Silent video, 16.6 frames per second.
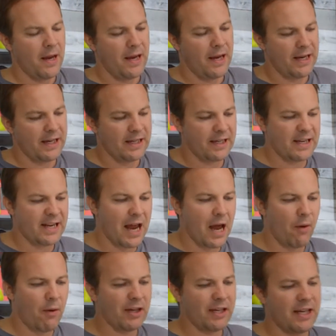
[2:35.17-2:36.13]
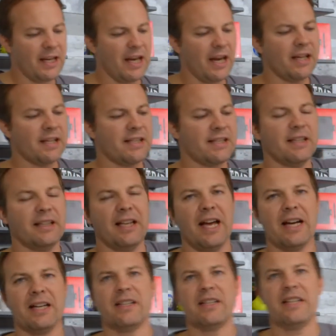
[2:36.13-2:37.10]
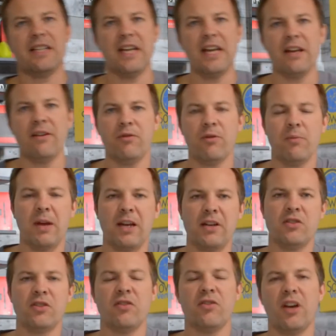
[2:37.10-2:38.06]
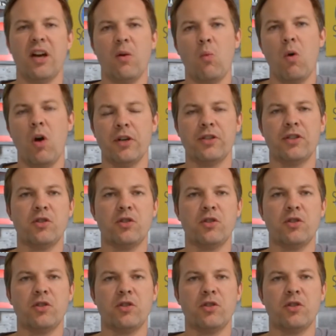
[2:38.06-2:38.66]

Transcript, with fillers: And now I can select the information that I want to